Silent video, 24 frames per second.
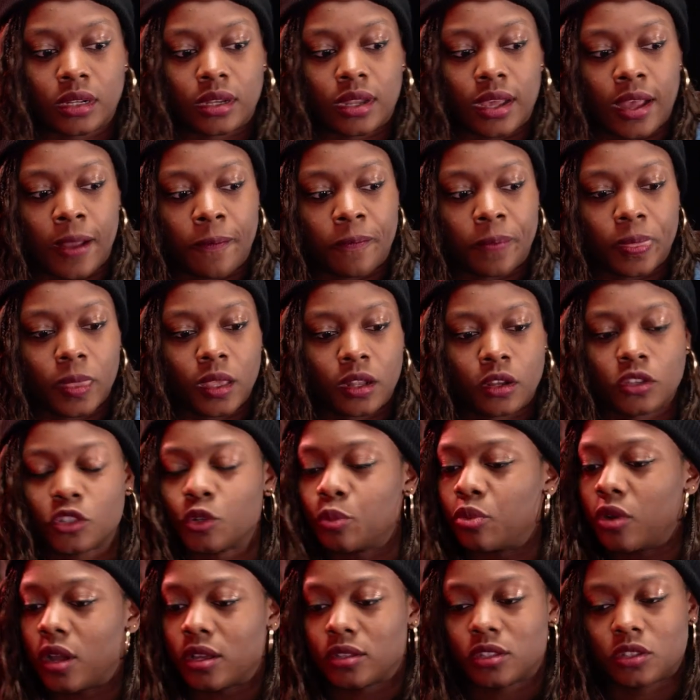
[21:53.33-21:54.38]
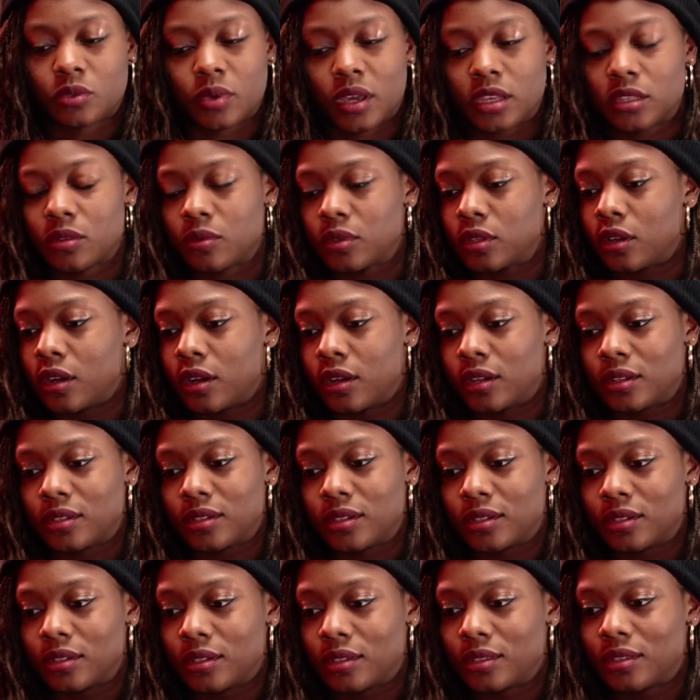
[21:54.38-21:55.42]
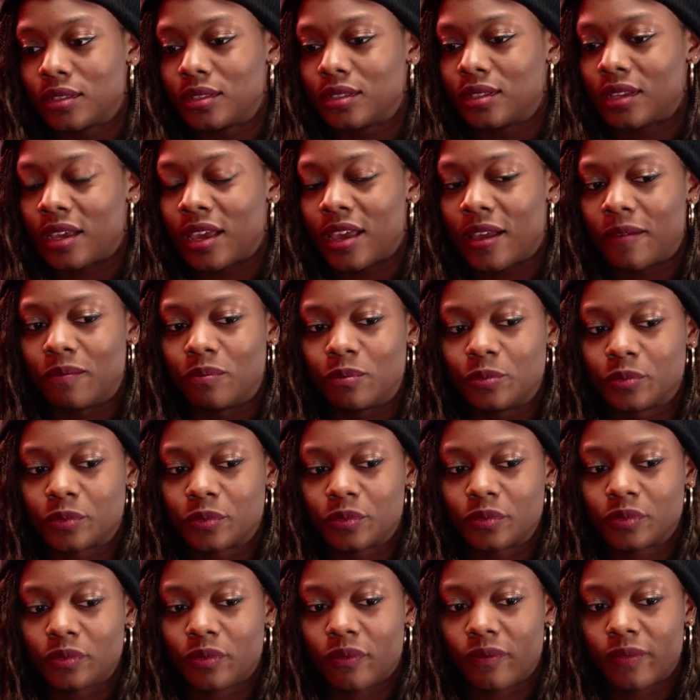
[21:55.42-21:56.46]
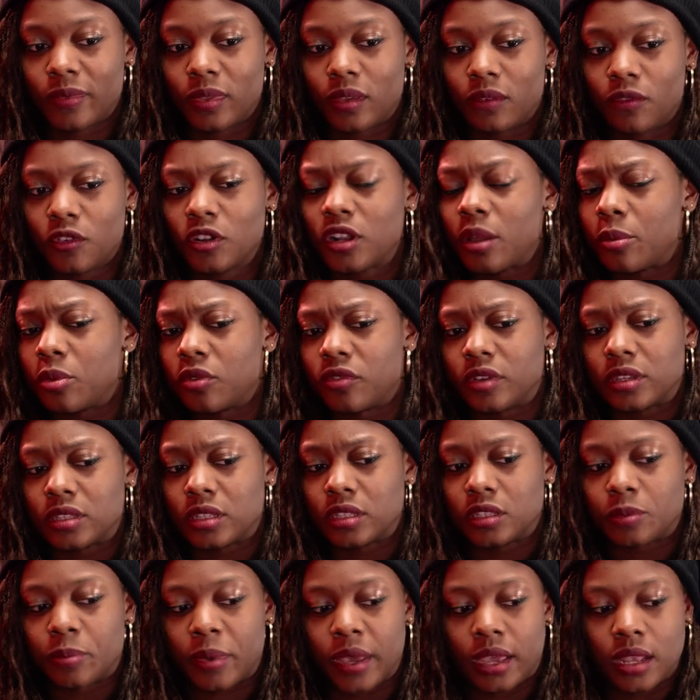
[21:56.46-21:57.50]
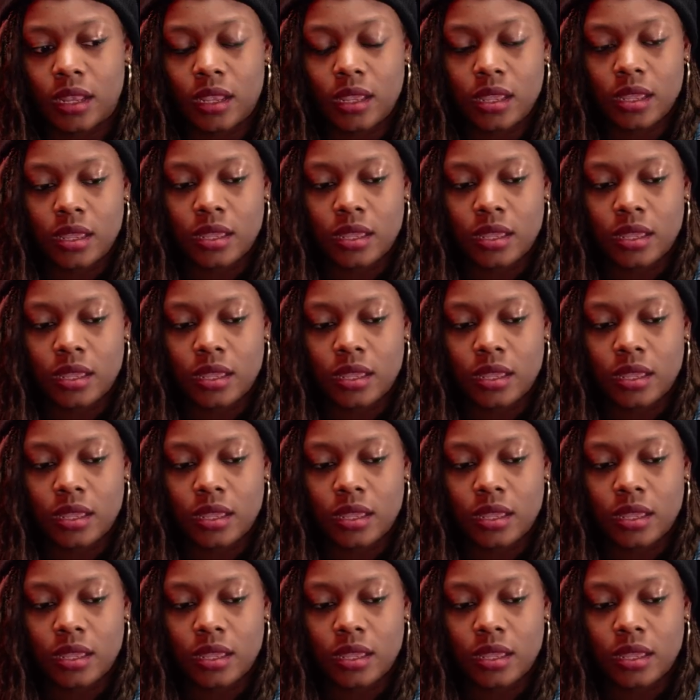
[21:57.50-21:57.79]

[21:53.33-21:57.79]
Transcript: and um, and also process-wise, it was hard to just um, for a number of reasons. But